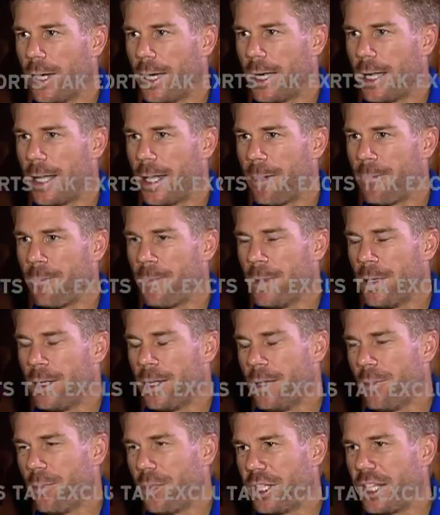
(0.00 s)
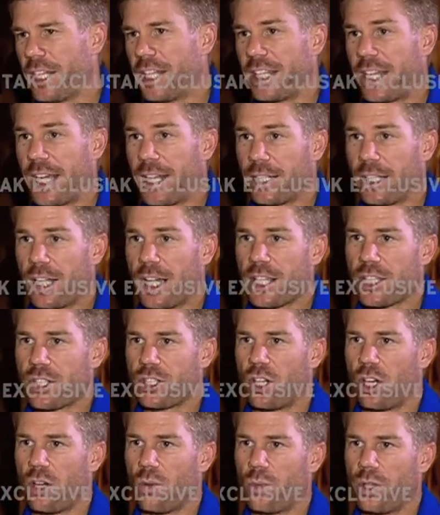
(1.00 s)
But yet again, last
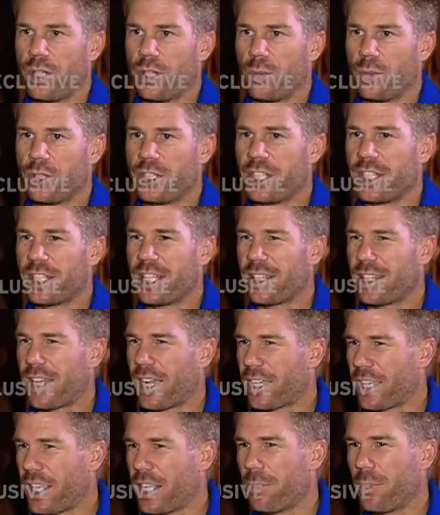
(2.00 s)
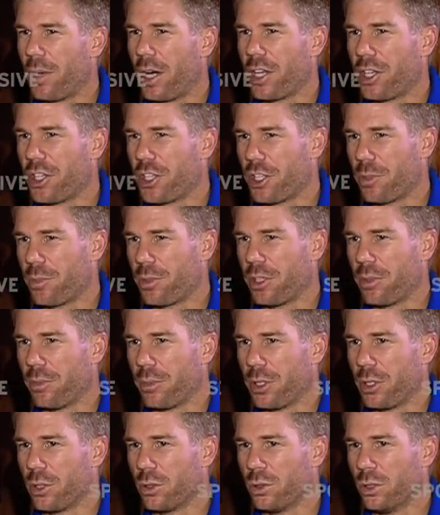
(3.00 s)
night we didn't get that key partnership in the
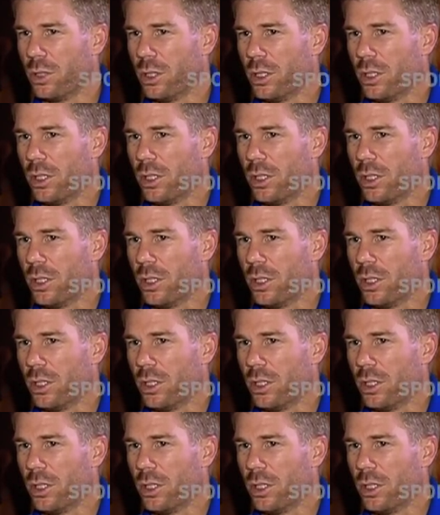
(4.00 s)
middle.